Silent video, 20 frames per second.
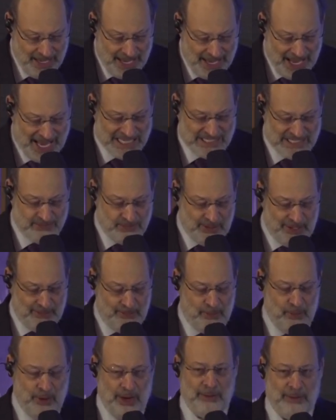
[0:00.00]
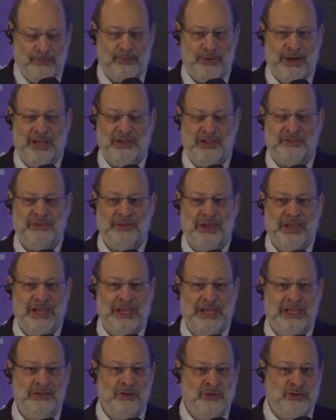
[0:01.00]
Asbury Park Press,
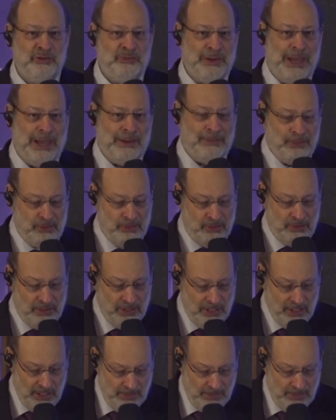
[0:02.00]
a newspaper,